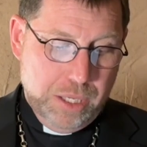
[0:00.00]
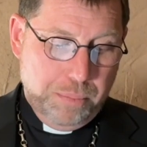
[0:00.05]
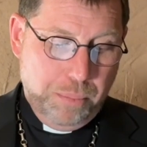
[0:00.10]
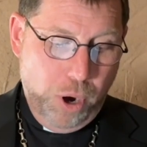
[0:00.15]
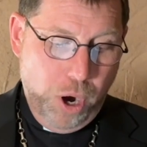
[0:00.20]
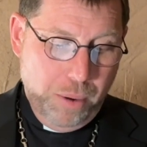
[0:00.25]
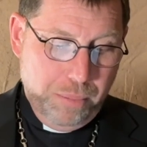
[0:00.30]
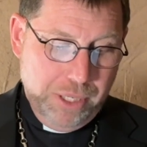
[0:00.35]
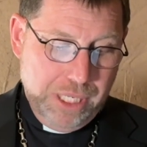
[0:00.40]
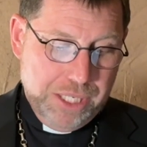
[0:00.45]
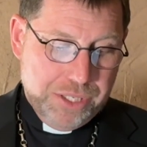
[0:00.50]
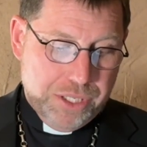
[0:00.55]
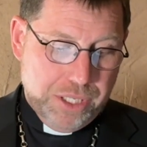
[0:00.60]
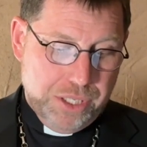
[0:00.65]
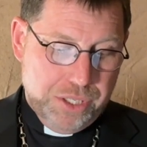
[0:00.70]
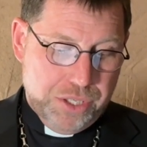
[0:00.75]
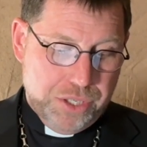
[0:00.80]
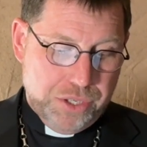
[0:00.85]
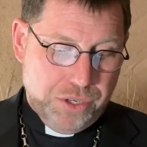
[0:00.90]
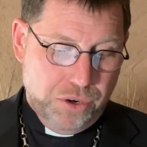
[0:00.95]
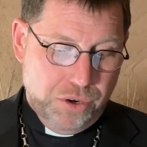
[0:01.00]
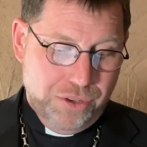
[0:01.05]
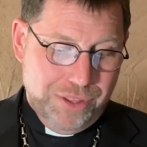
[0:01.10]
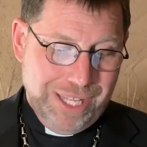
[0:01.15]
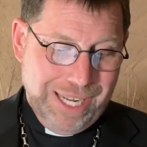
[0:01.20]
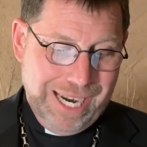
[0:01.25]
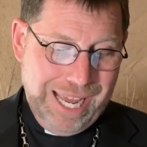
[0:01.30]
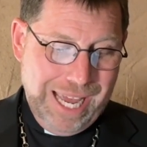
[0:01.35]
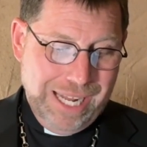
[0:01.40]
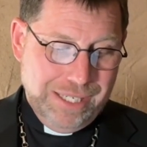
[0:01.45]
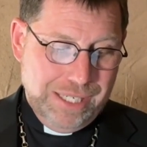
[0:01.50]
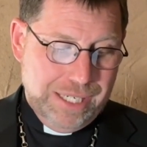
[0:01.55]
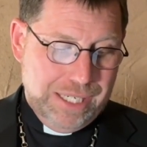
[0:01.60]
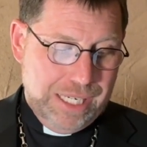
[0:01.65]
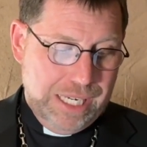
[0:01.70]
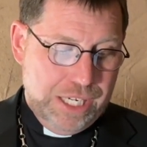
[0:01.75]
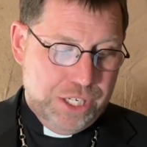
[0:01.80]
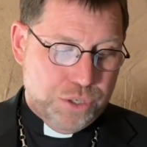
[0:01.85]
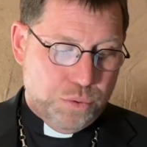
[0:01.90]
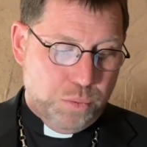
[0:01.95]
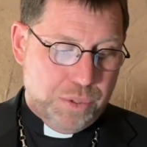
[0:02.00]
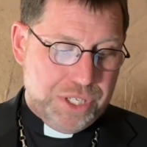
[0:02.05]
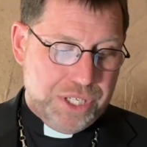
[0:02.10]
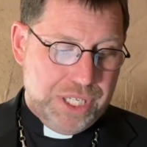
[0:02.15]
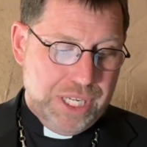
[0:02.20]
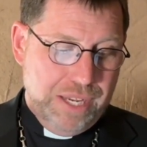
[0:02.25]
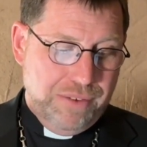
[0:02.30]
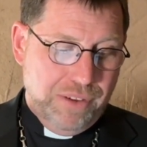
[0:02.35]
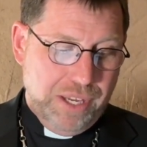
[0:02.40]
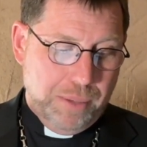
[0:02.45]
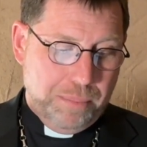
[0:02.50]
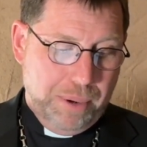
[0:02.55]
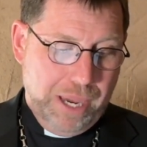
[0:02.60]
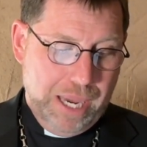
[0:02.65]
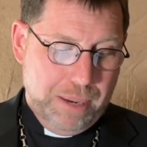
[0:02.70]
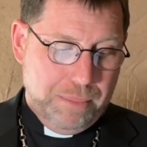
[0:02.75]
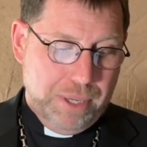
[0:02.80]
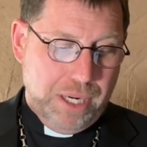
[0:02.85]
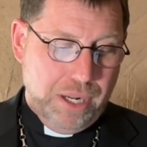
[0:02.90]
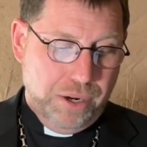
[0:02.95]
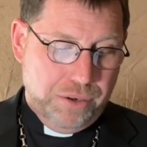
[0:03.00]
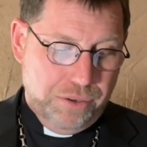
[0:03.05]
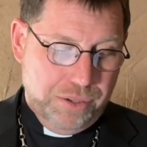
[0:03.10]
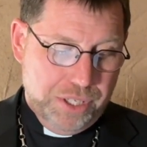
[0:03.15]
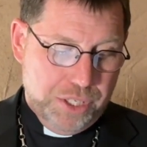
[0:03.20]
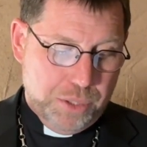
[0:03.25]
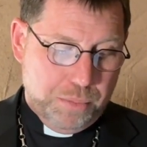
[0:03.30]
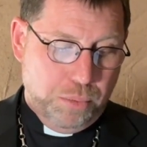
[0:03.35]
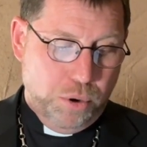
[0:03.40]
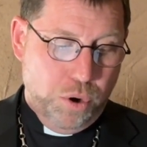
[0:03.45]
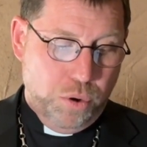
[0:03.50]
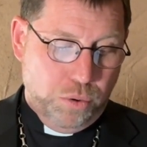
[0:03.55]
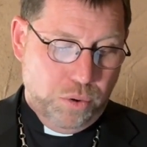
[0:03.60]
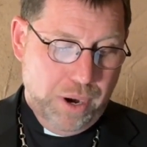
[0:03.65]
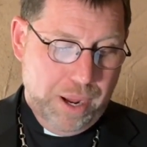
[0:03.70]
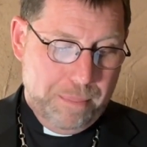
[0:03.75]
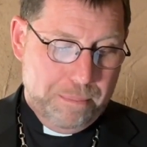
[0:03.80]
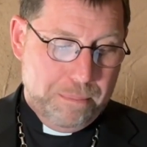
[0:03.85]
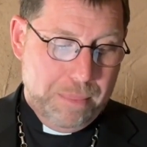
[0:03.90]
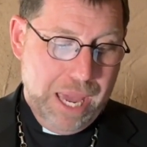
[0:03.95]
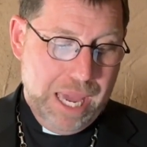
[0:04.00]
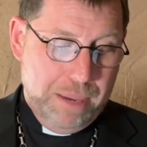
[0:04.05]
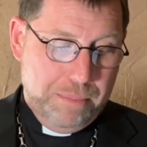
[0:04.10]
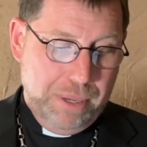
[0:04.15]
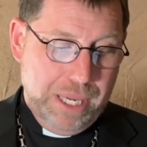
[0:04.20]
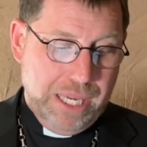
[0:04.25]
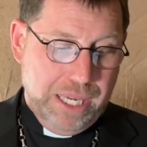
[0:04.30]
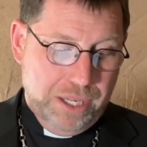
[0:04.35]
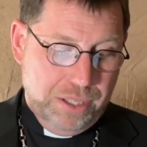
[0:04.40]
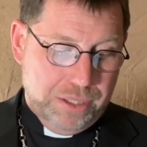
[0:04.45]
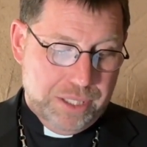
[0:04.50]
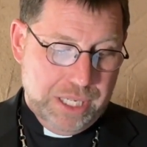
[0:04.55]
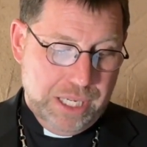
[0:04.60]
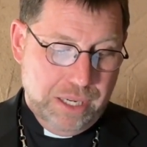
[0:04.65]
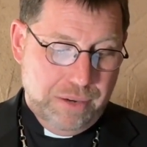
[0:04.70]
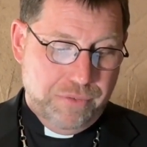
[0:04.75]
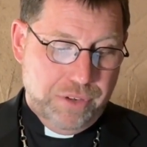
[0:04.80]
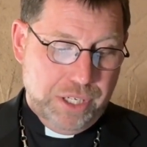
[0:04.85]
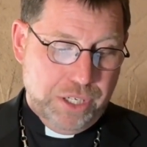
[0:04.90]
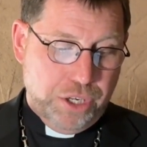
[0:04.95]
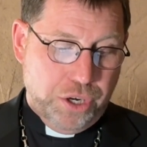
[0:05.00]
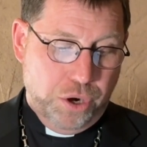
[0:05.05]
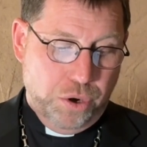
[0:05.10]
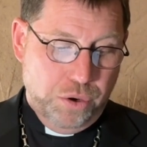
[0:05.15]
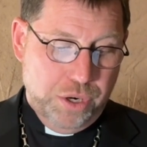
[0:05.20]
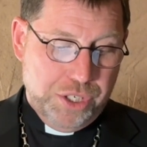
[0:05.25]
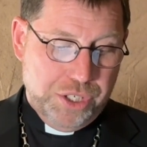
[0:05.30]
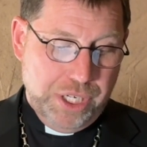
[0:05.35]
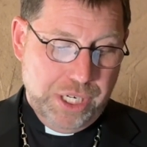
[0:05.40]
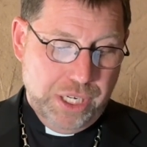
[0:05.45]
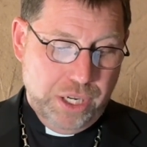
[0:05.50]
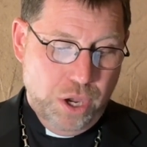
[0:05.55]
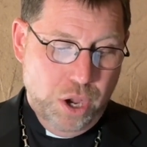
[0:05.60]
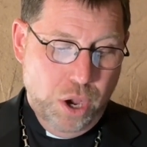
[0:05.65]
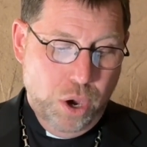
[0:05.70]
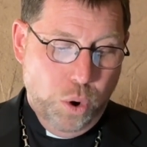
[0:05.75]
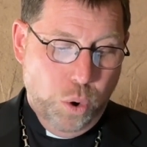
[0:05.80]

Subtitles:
department is concerned that entities receiving payment under this program may be guilty of encouraging